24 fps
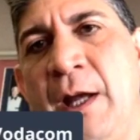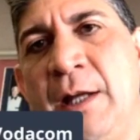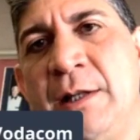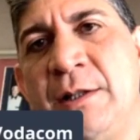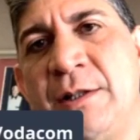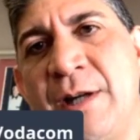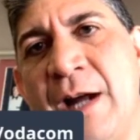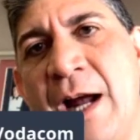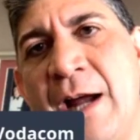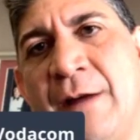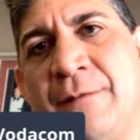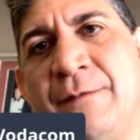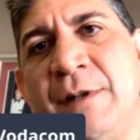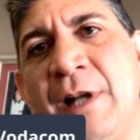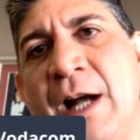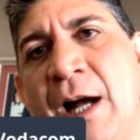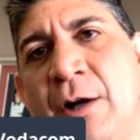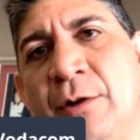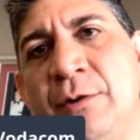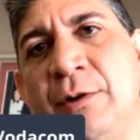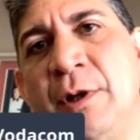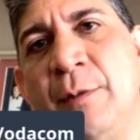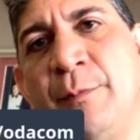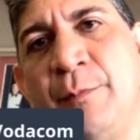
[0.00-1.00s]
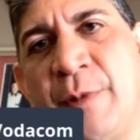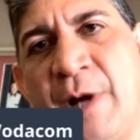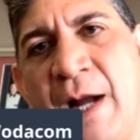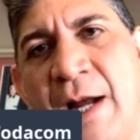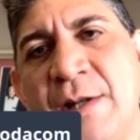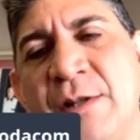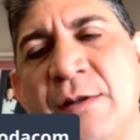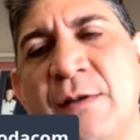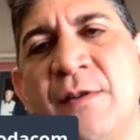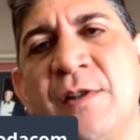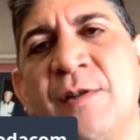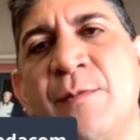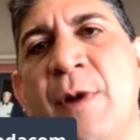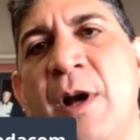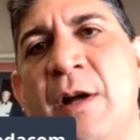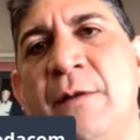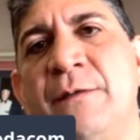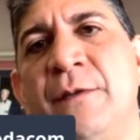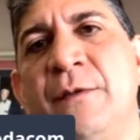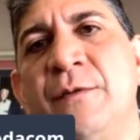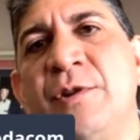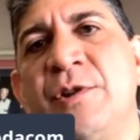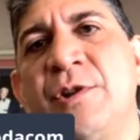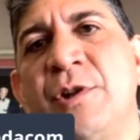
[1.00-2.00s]
drive down the price of
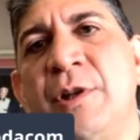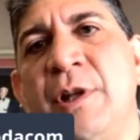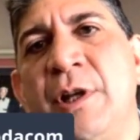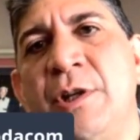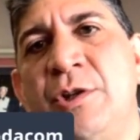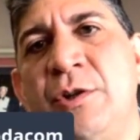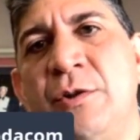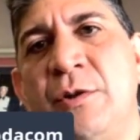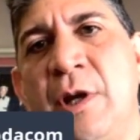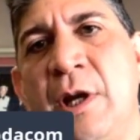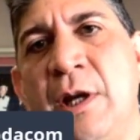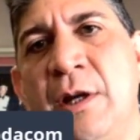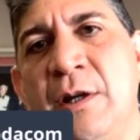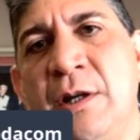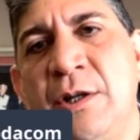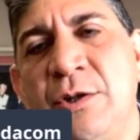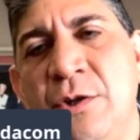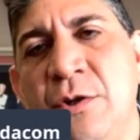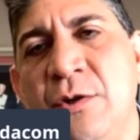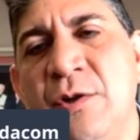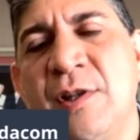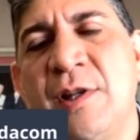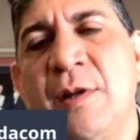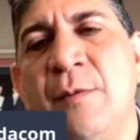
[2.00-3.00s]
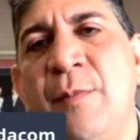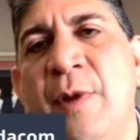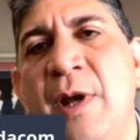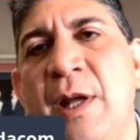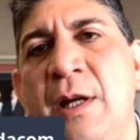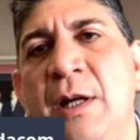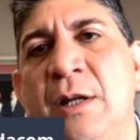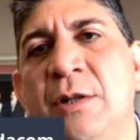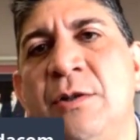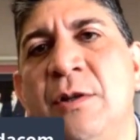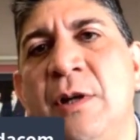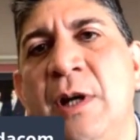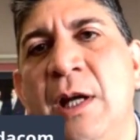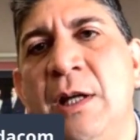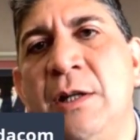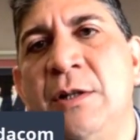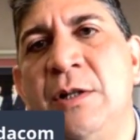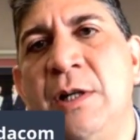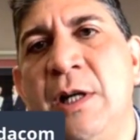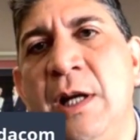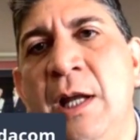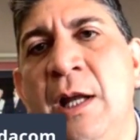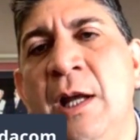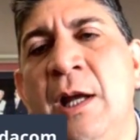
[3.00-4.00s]
smartphones so that you can reduce the barrier to
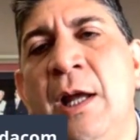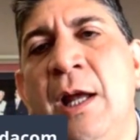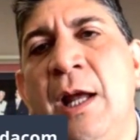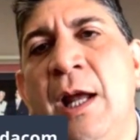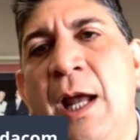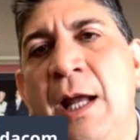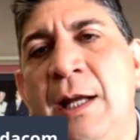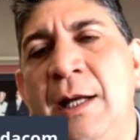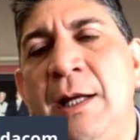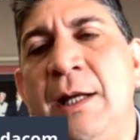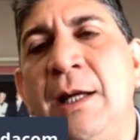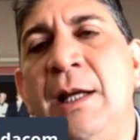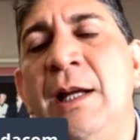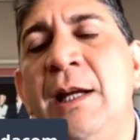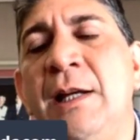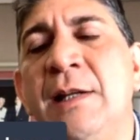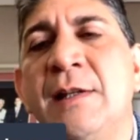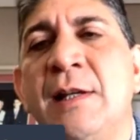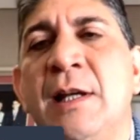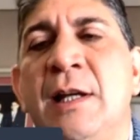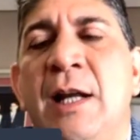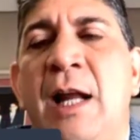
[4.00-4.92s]
entry and increase the